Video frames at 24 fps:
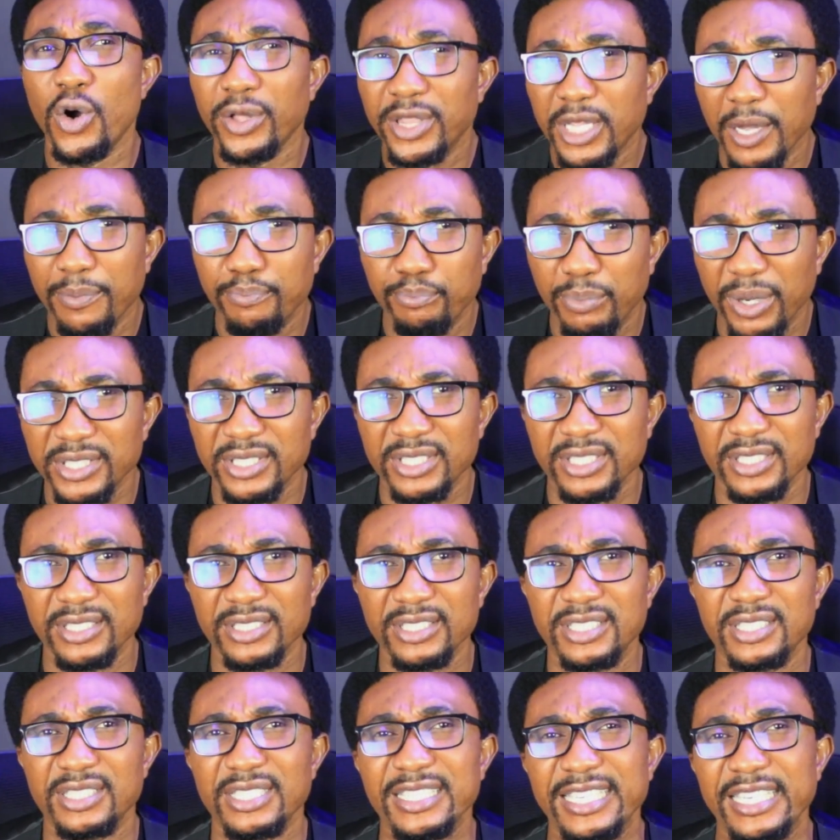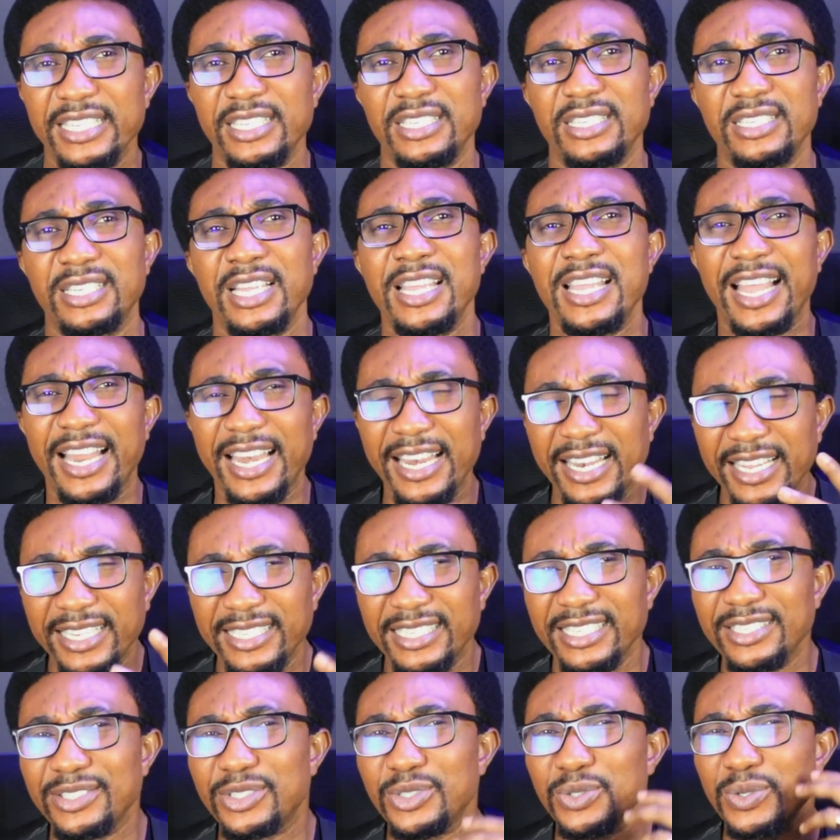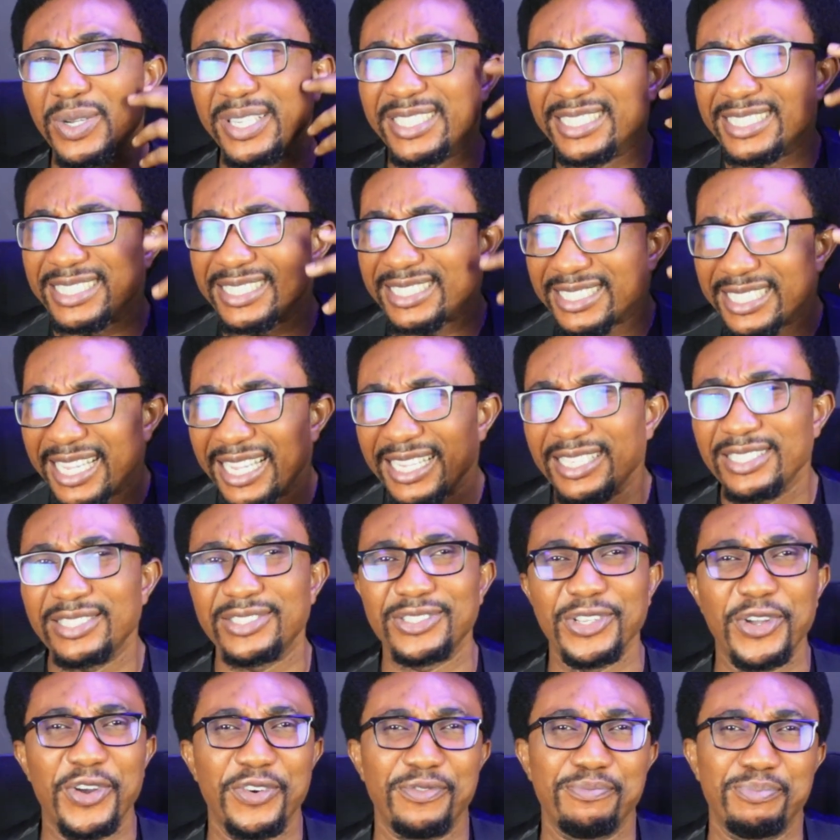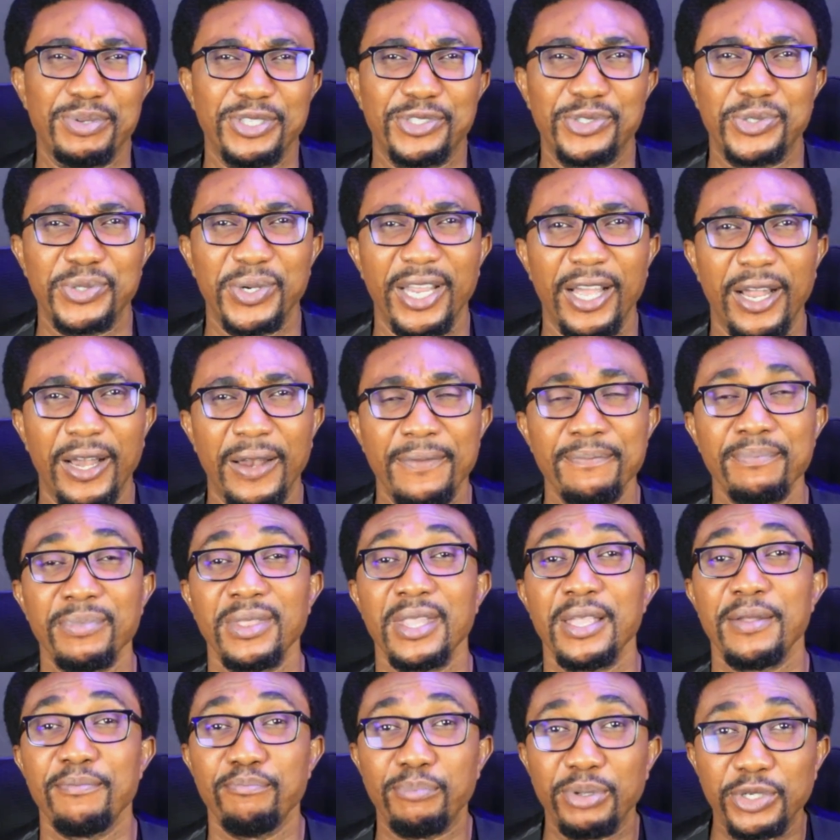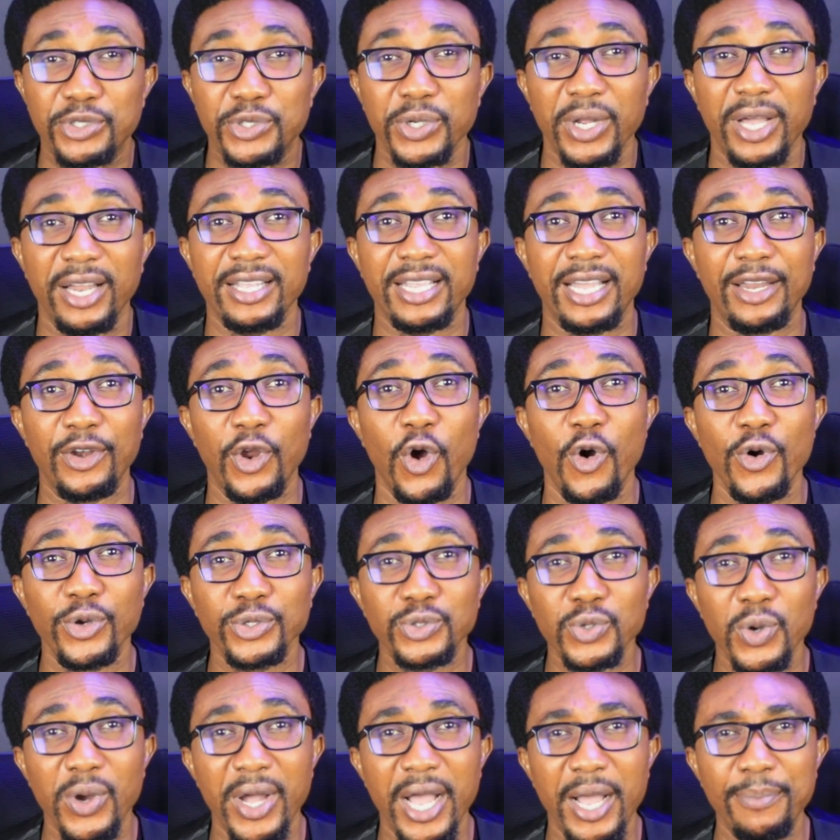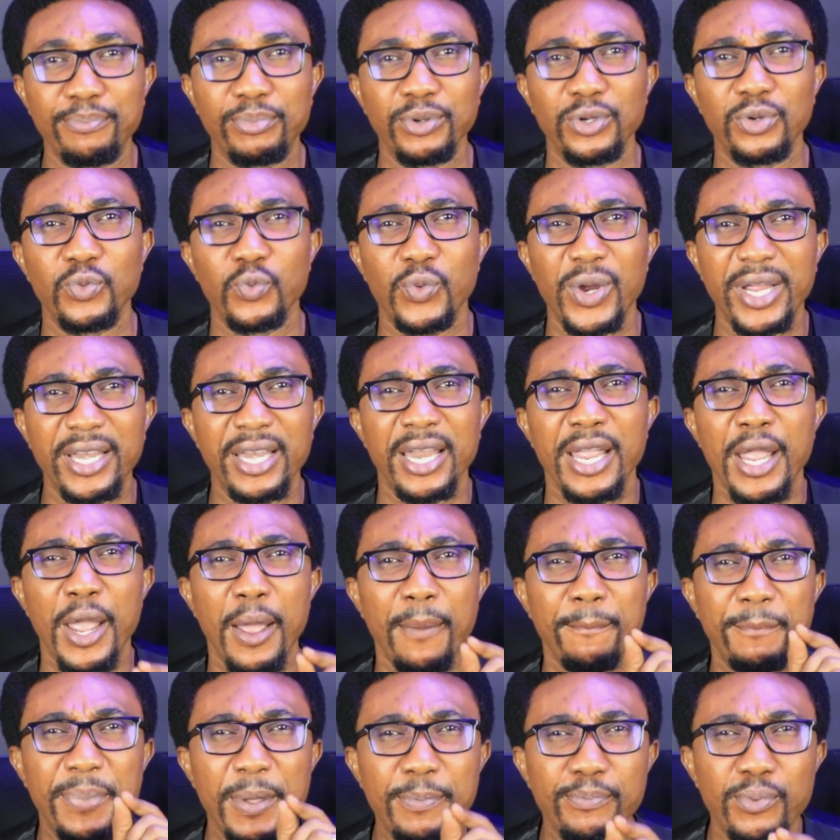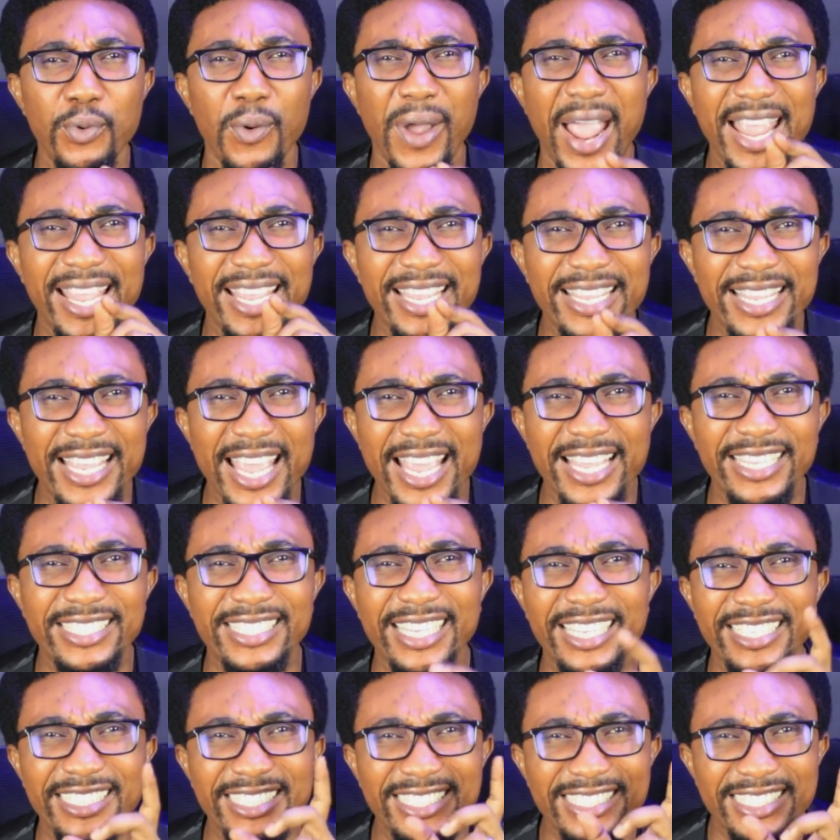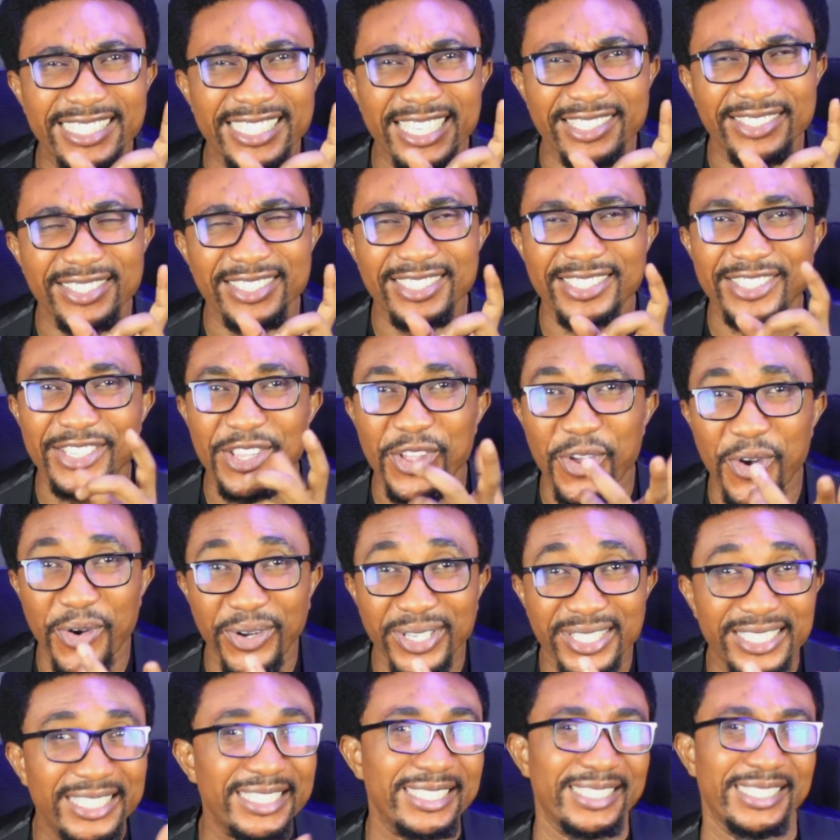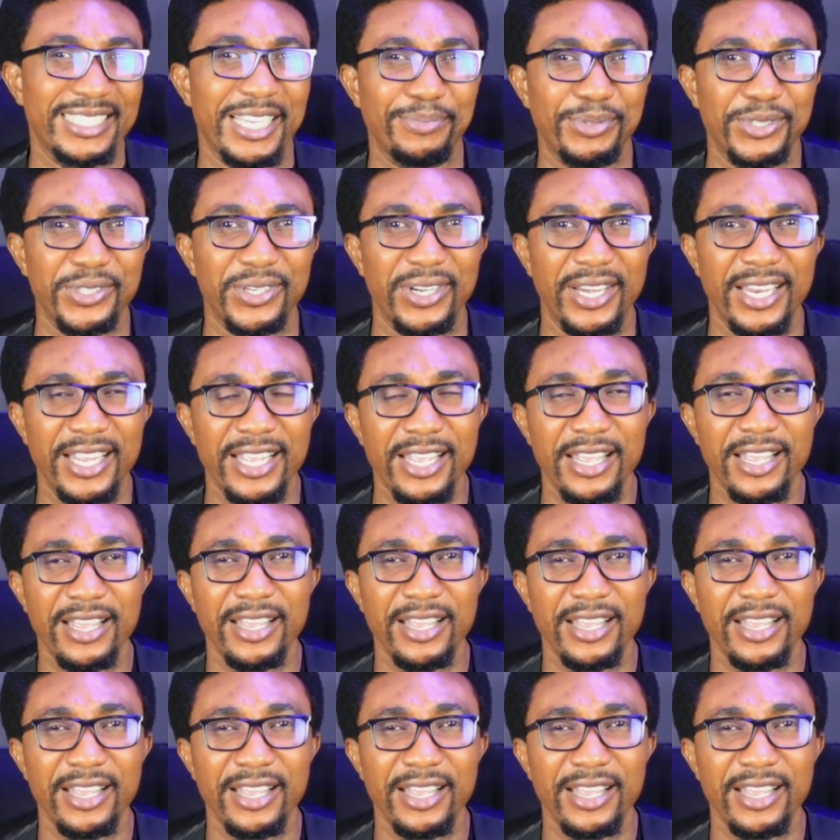other person's need, leading to a sense of betrayal. Betrayal can also happen when people engage in secrecy or deception.